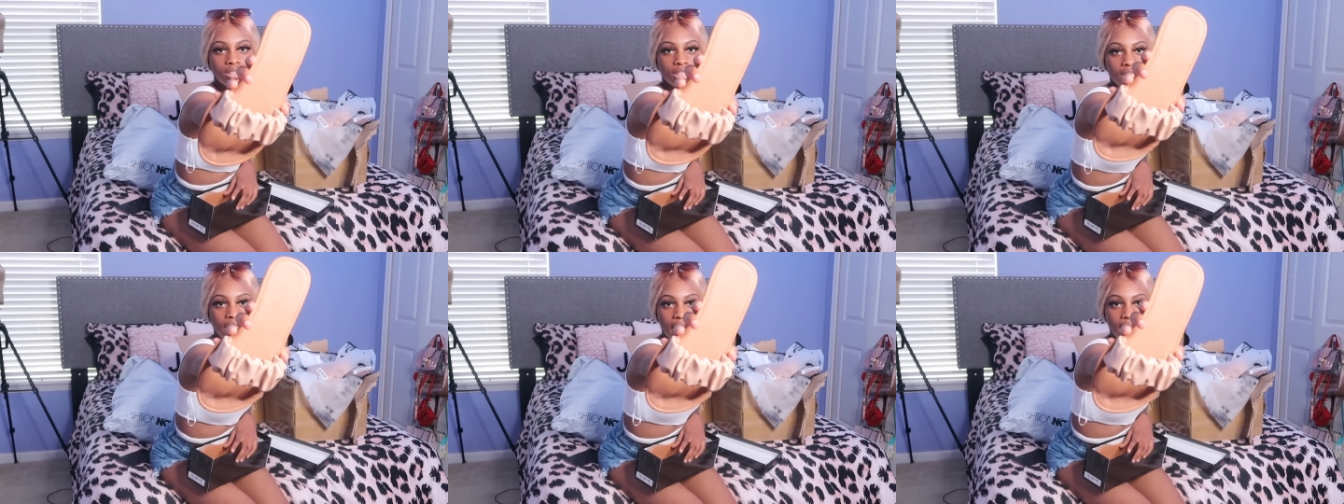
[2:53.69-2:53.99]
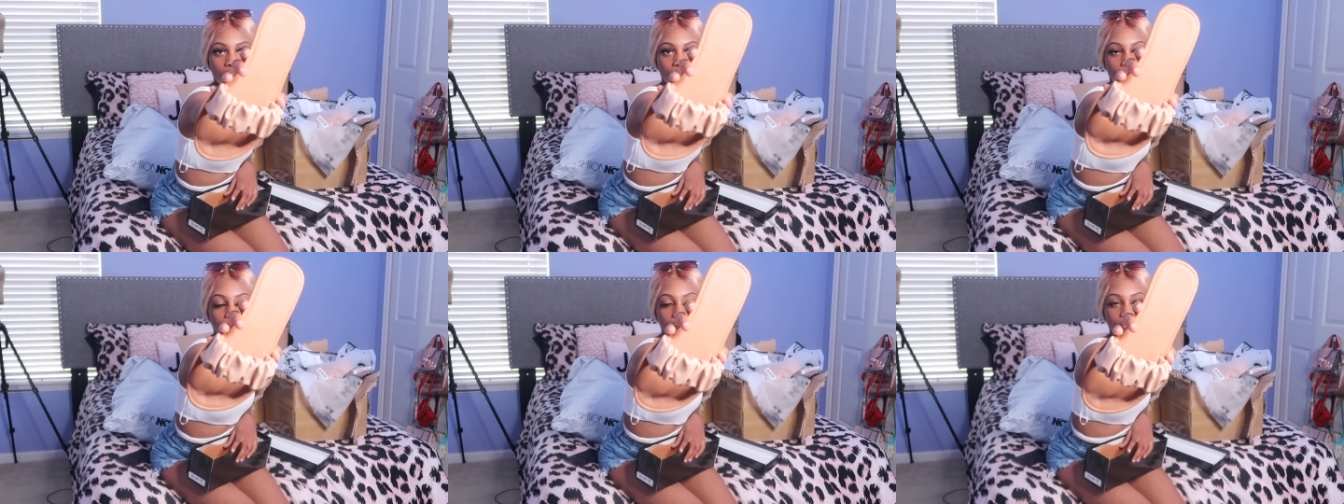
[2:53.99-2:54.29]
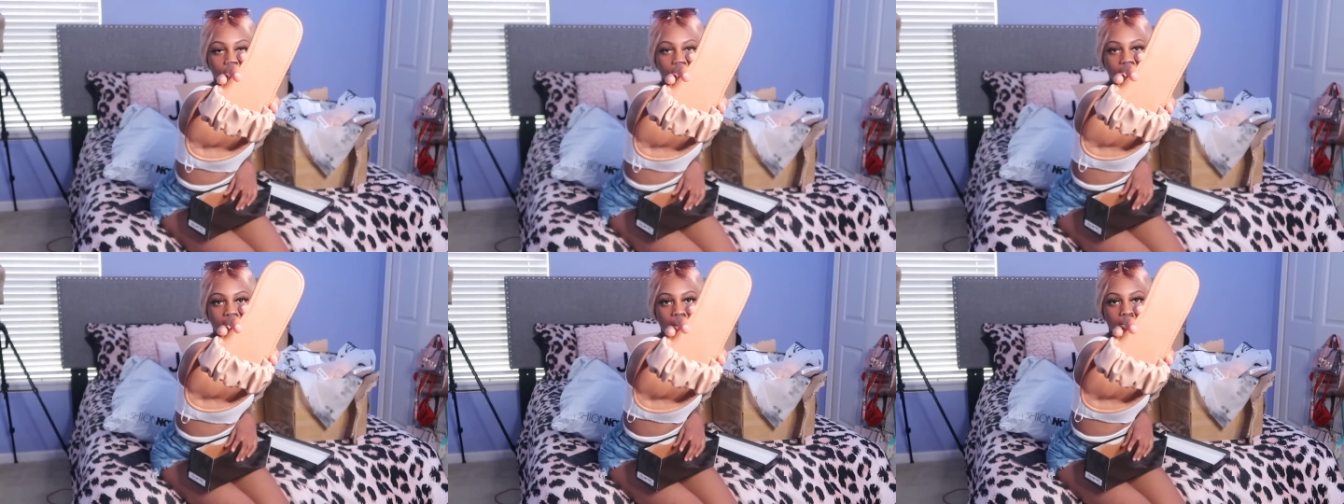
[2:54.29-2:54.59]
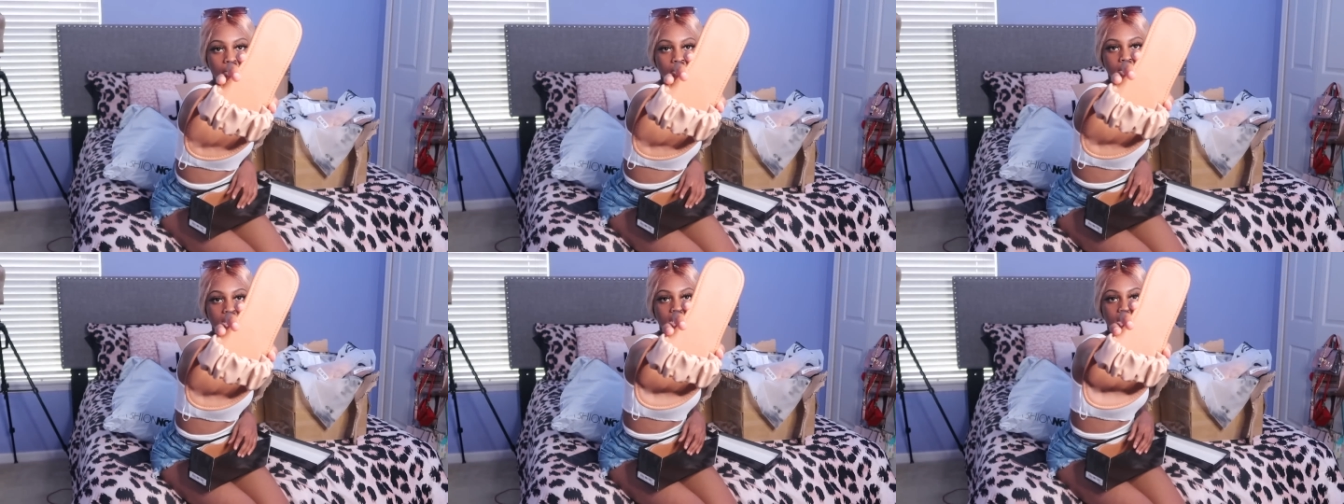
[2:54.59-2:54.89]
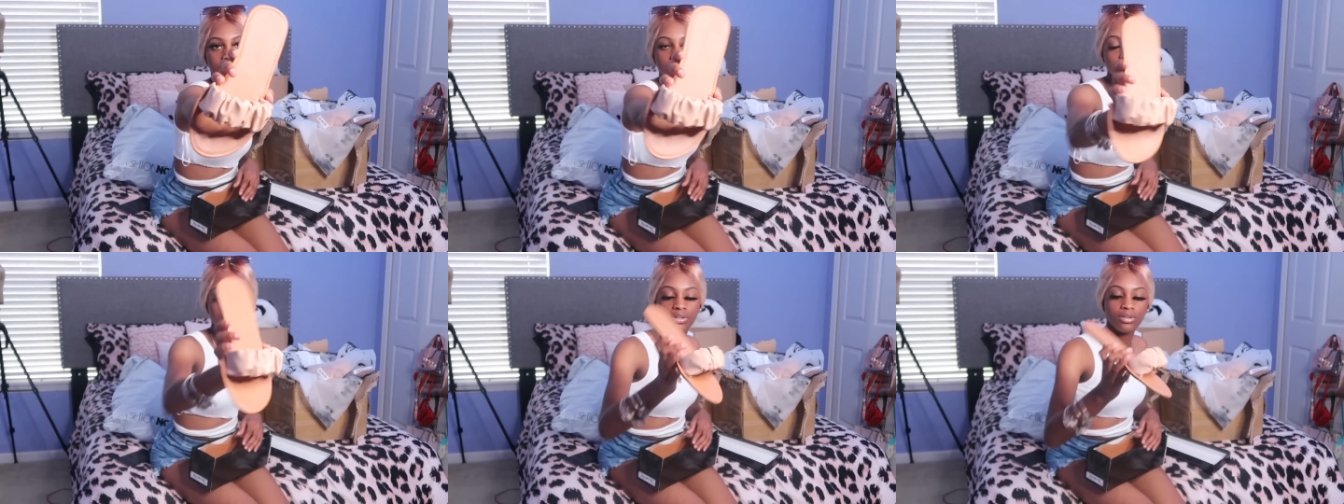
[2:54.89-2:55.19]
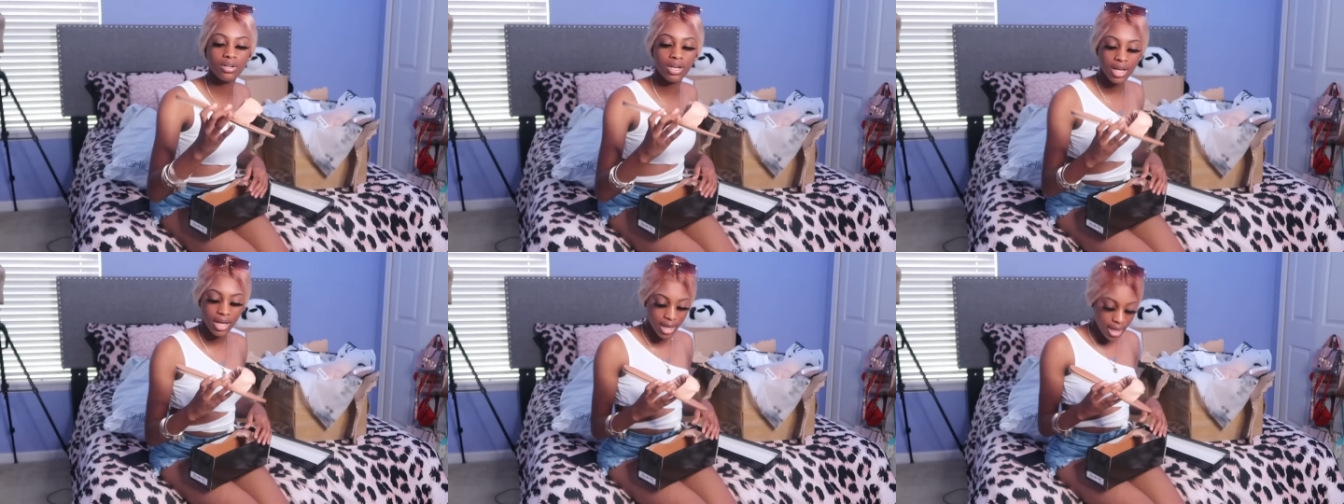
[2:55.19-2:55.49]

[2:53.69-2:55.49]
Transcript: They're like a ruffle type of material.